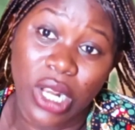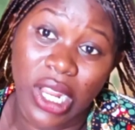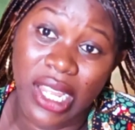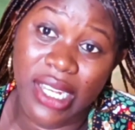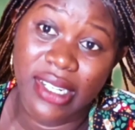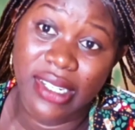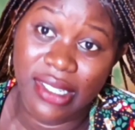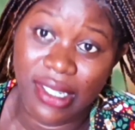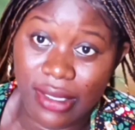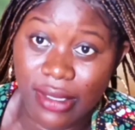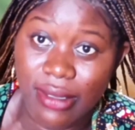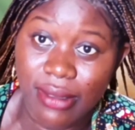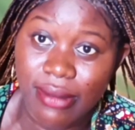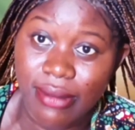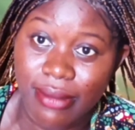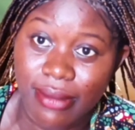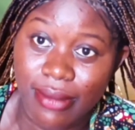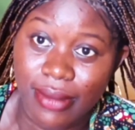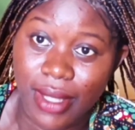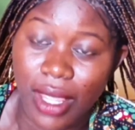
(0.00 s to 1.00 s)
London.
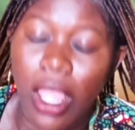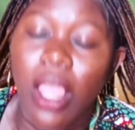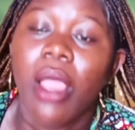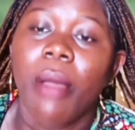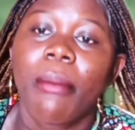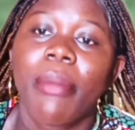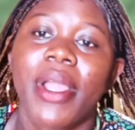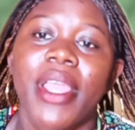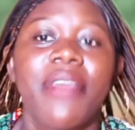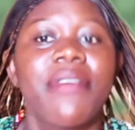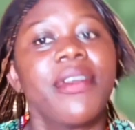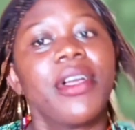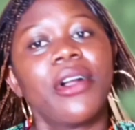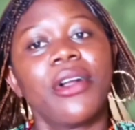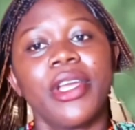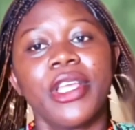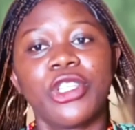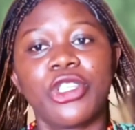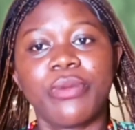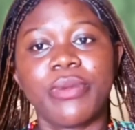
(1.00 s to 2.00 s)
Or if
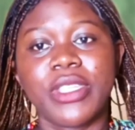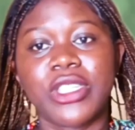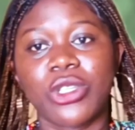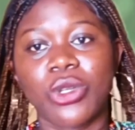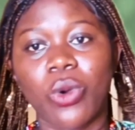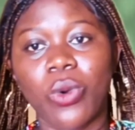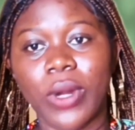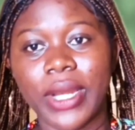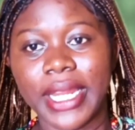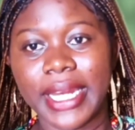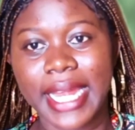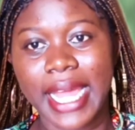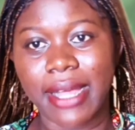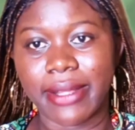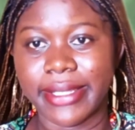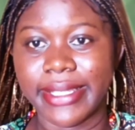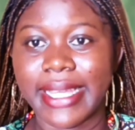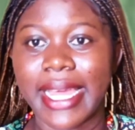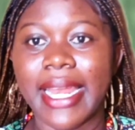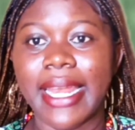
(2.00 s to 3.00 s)
you're going to be schooling
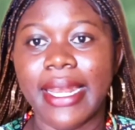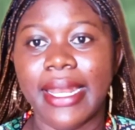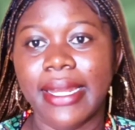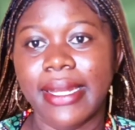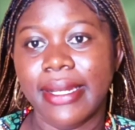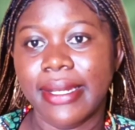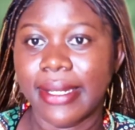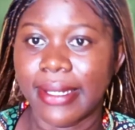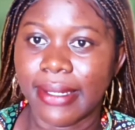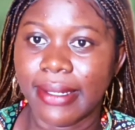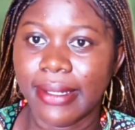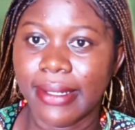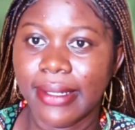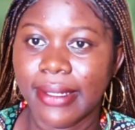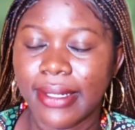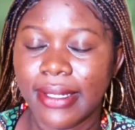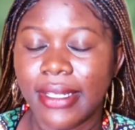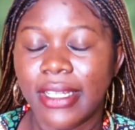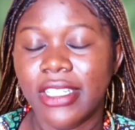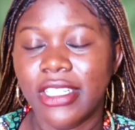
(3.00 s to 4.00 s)
outside
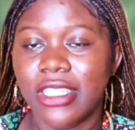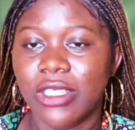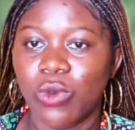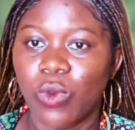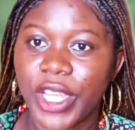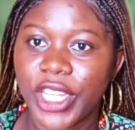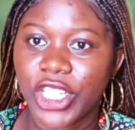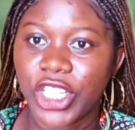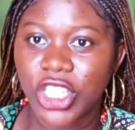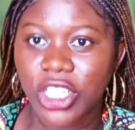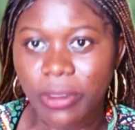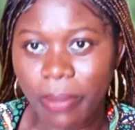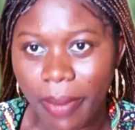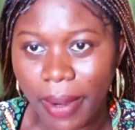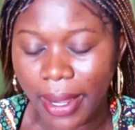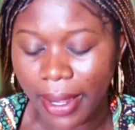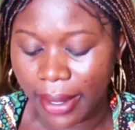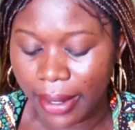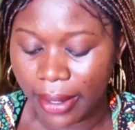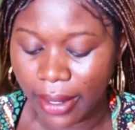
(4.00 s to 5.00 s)
London, it's way
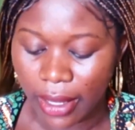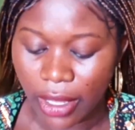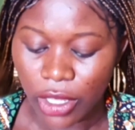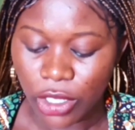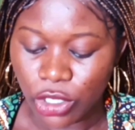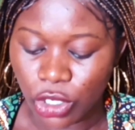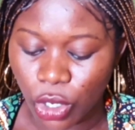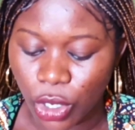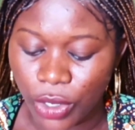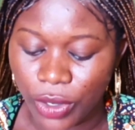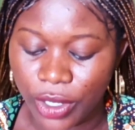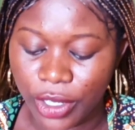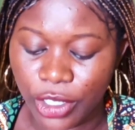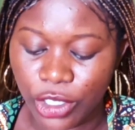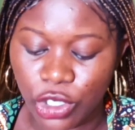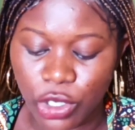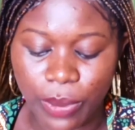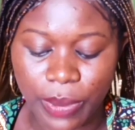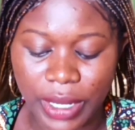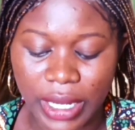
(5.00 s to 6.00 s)
cheaper. So you're
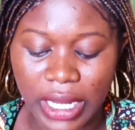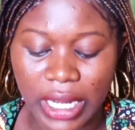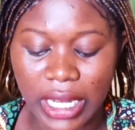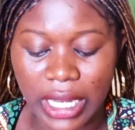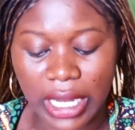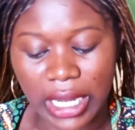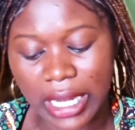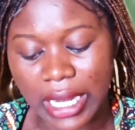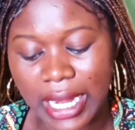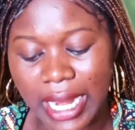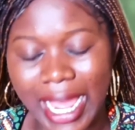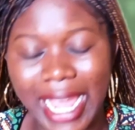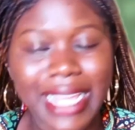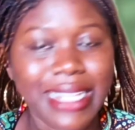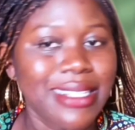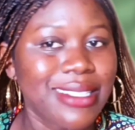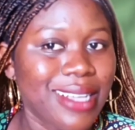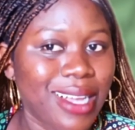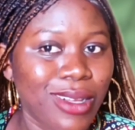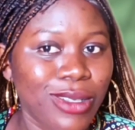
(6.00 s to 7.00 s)
going to be needing
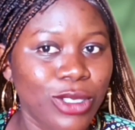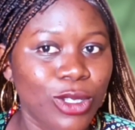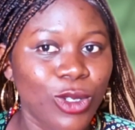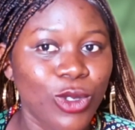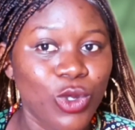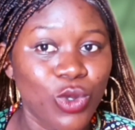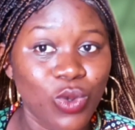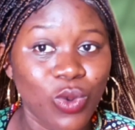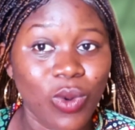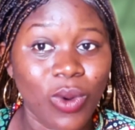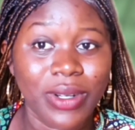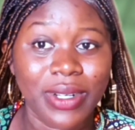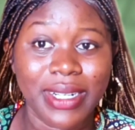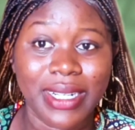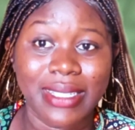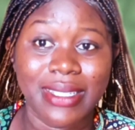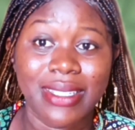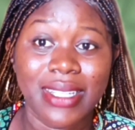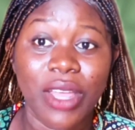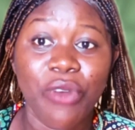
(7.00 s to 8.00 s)

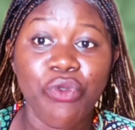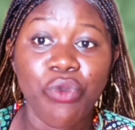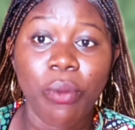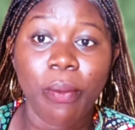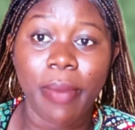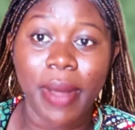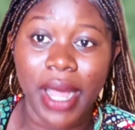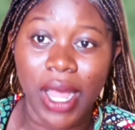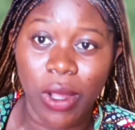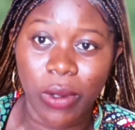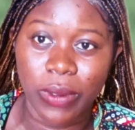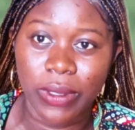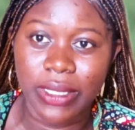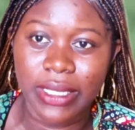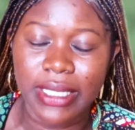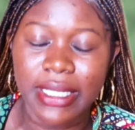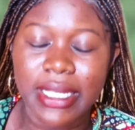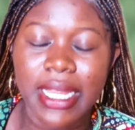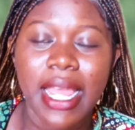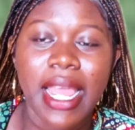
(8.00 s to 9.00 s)

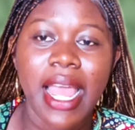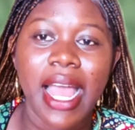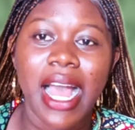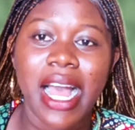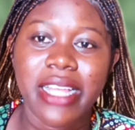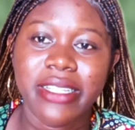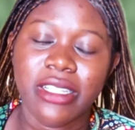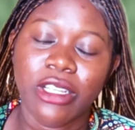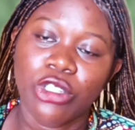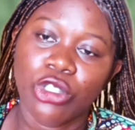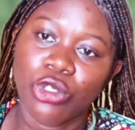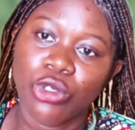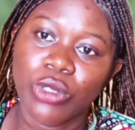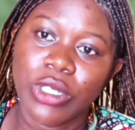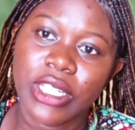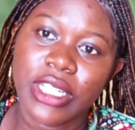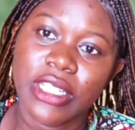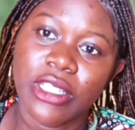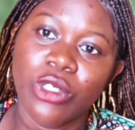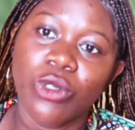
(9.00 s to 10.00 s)
£9,207 as a
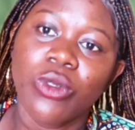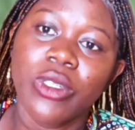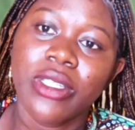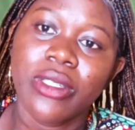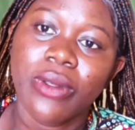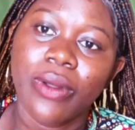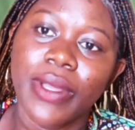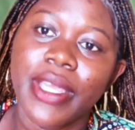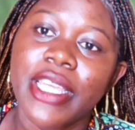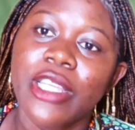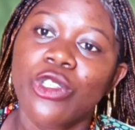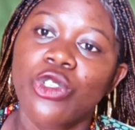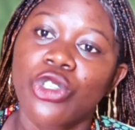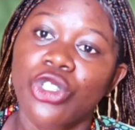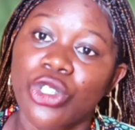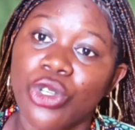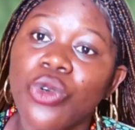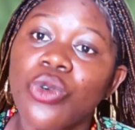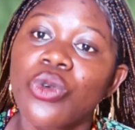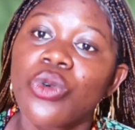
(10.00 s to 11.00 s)
student who is going
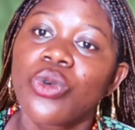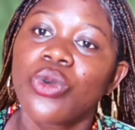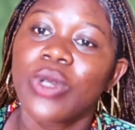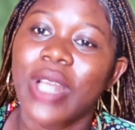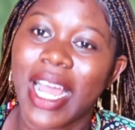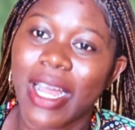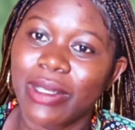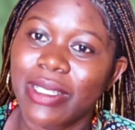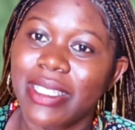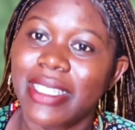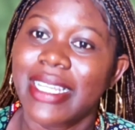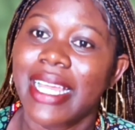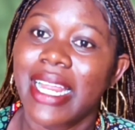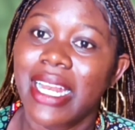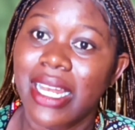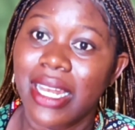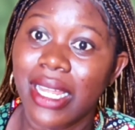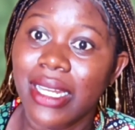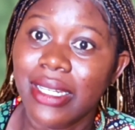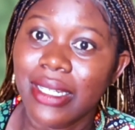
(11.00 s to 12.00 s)
to school
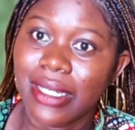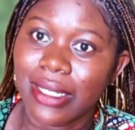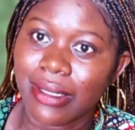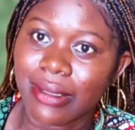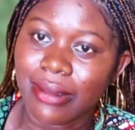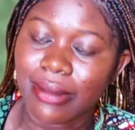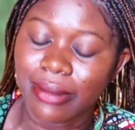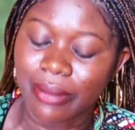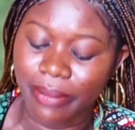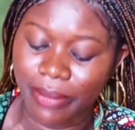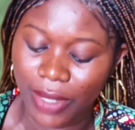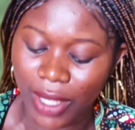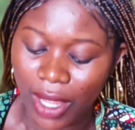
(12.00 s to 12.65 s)
outside London.